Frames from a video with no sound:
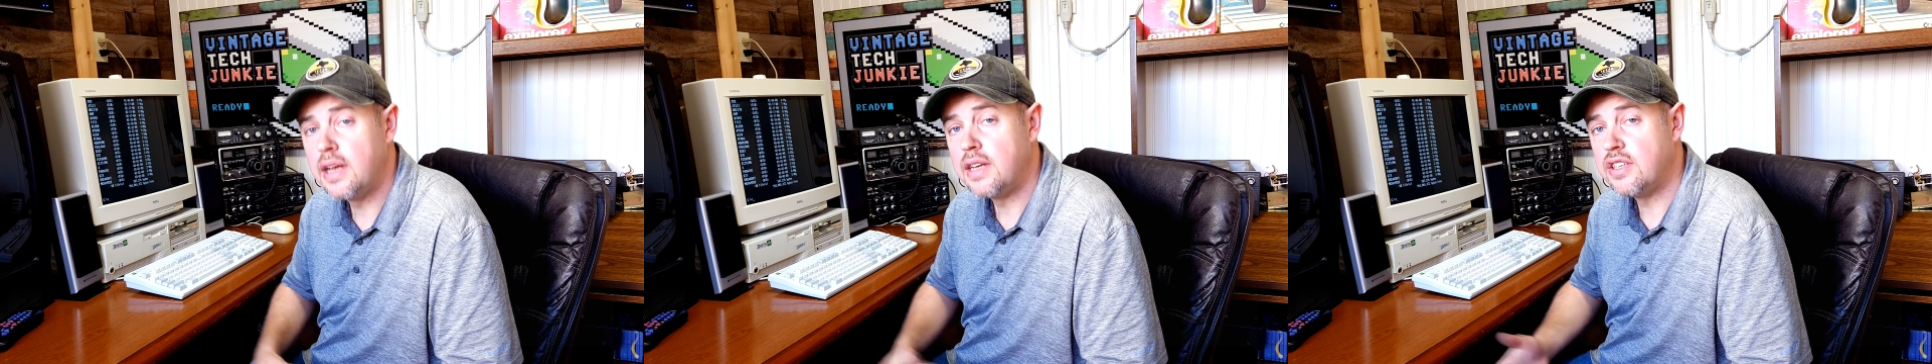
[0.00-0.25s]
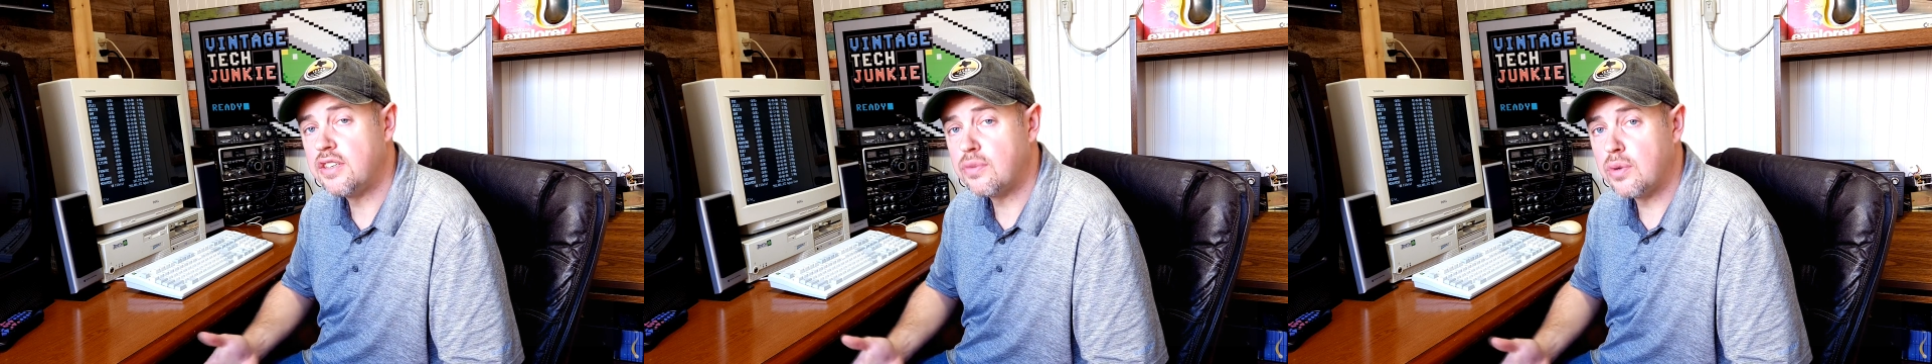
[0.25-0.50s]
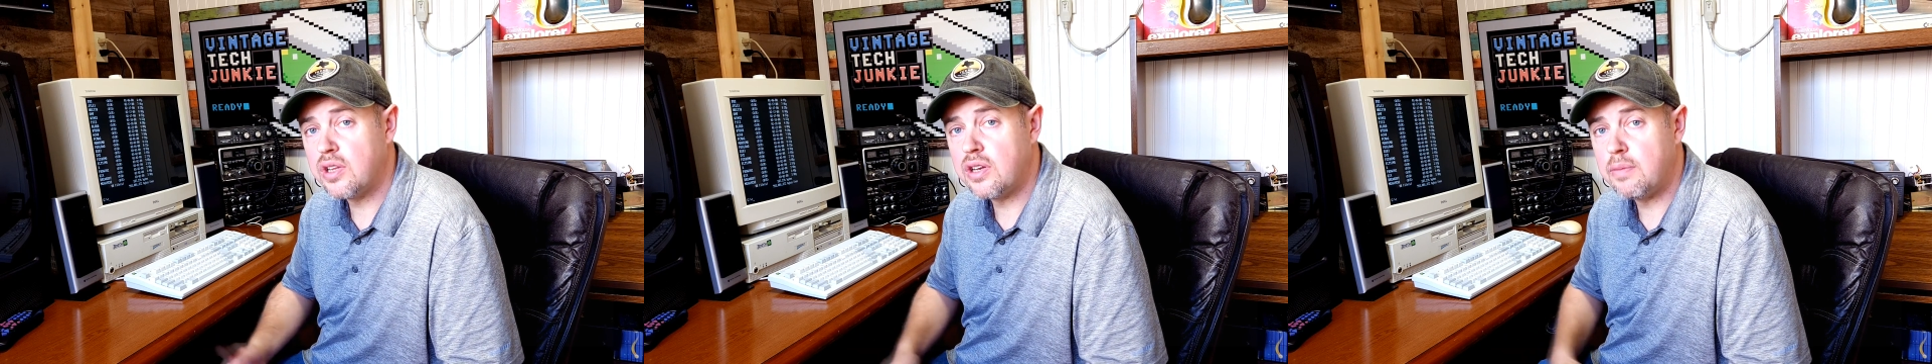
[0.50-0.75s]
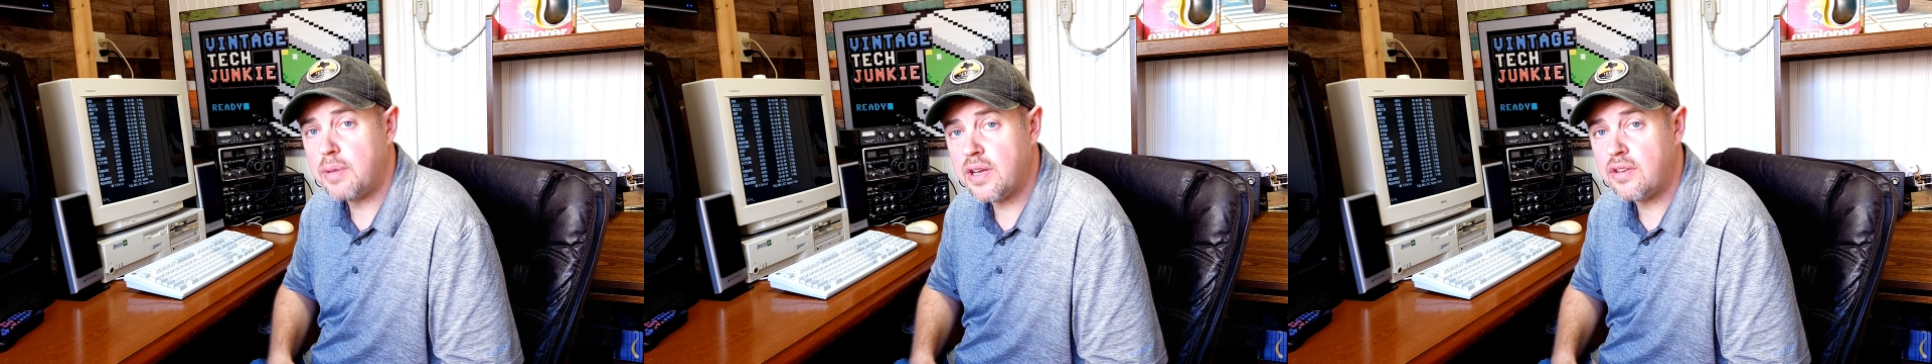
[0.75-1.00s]
Just really
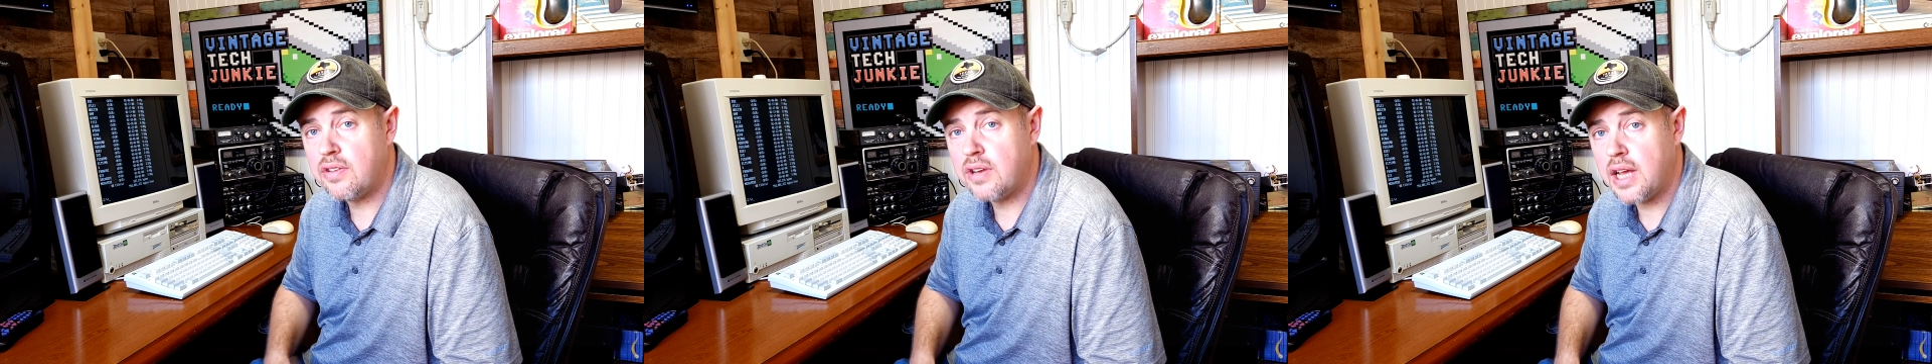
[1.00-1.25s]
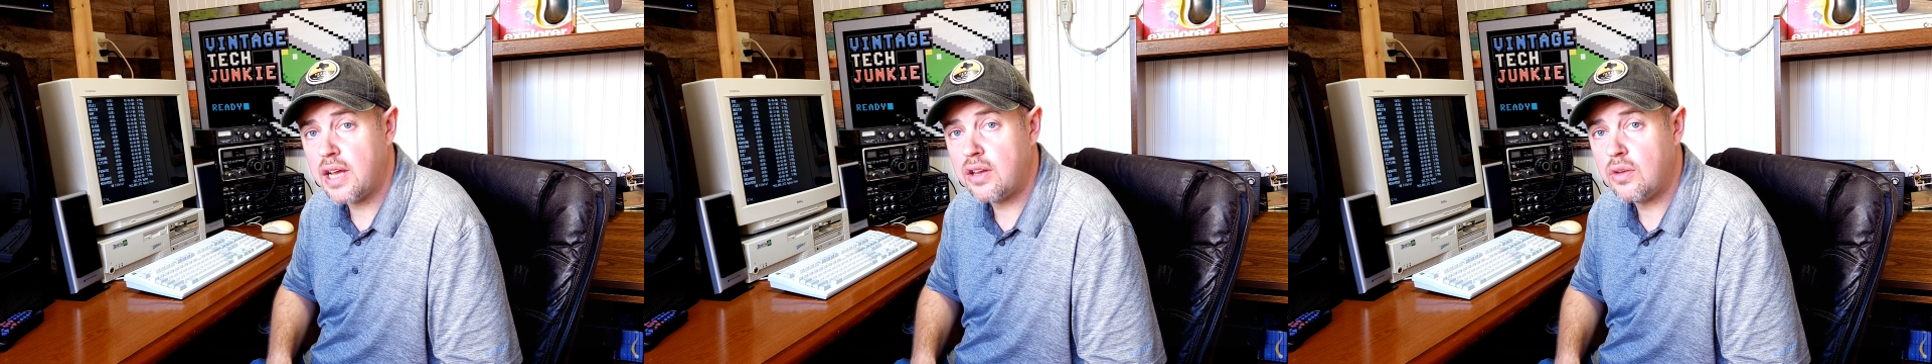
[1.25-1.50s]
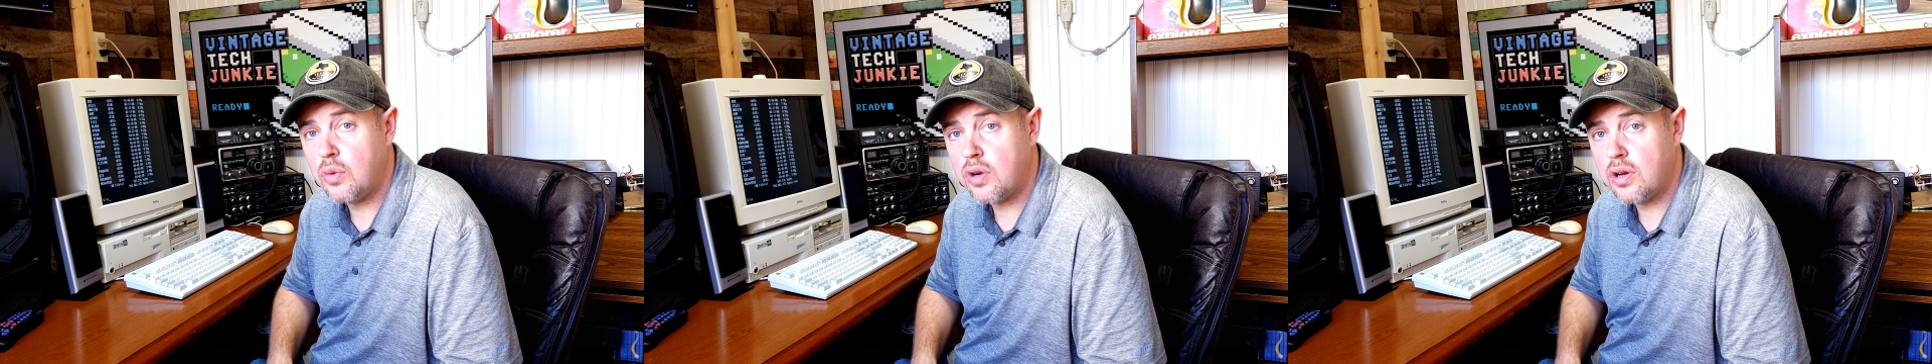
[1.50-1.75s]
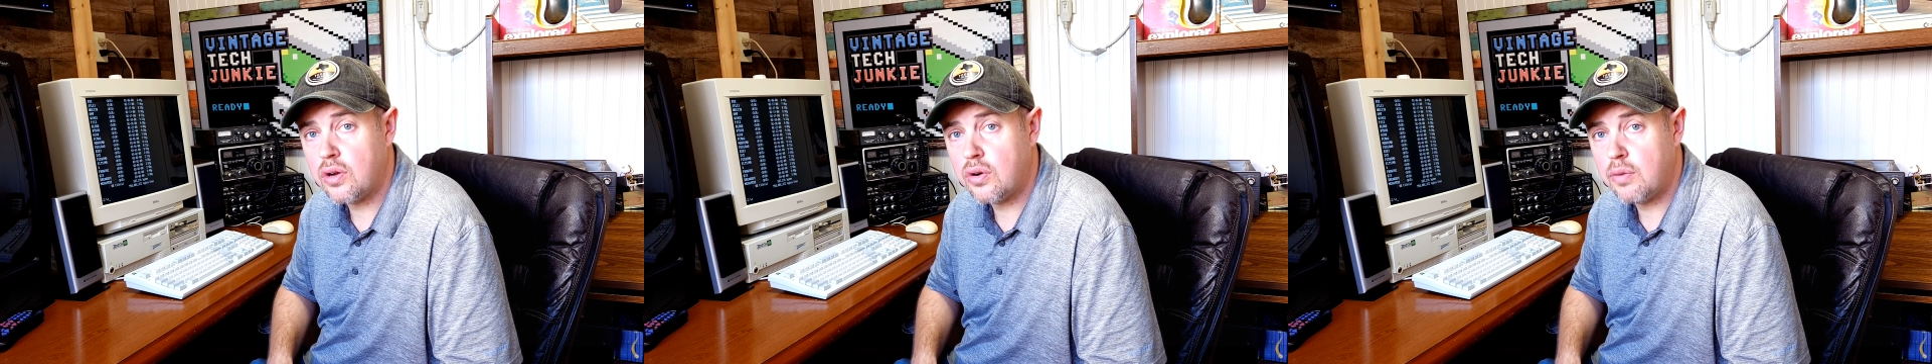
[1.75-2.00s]
depends on how you want to
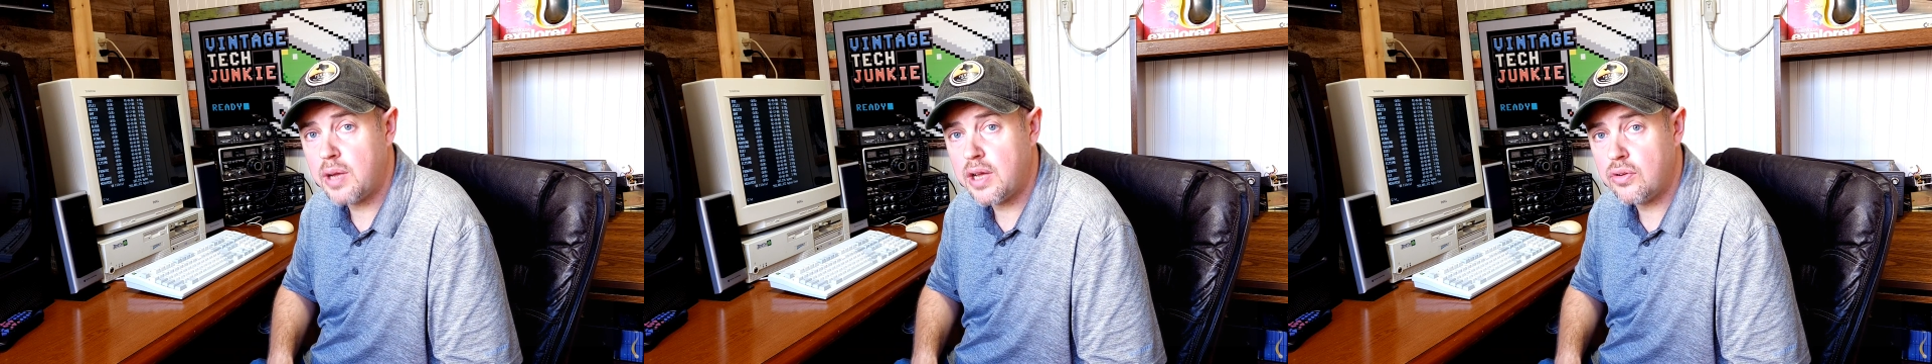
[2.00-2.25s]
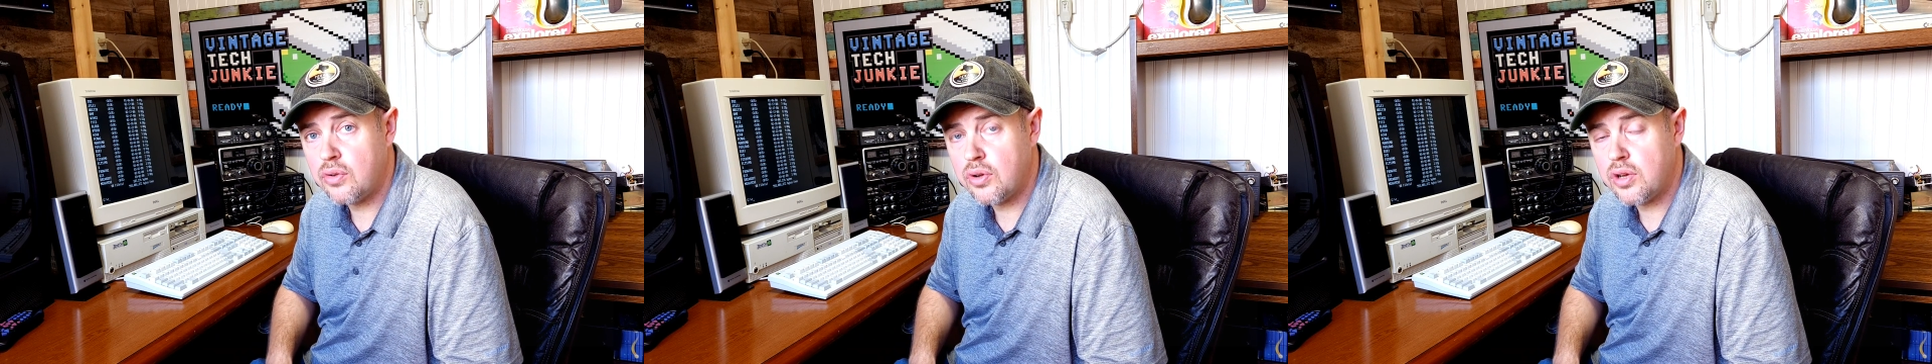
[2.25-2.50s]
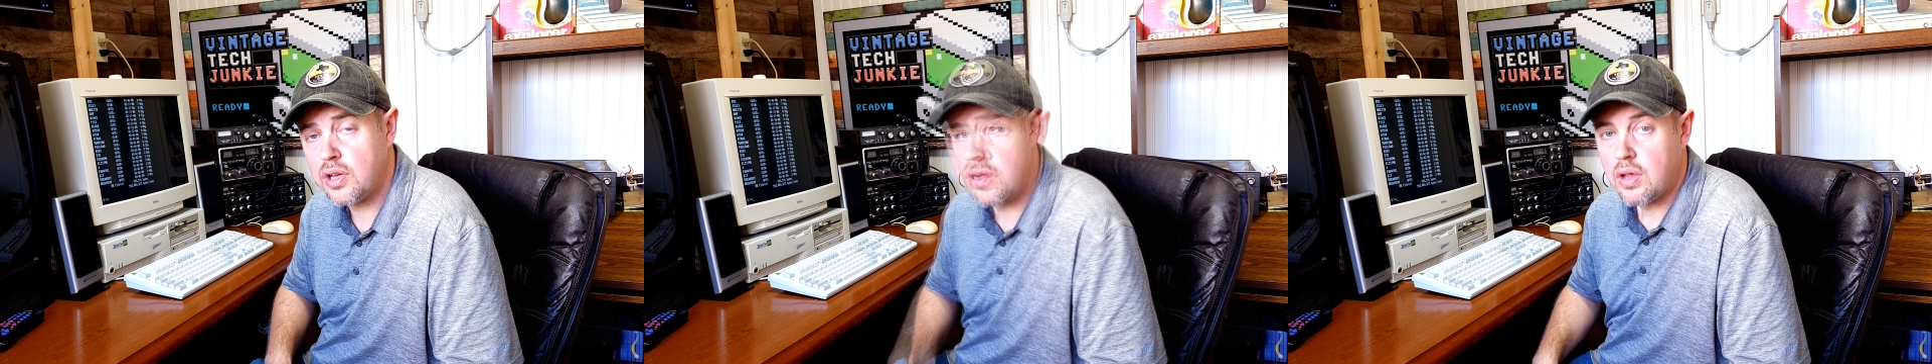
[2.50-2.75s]
go about doing it.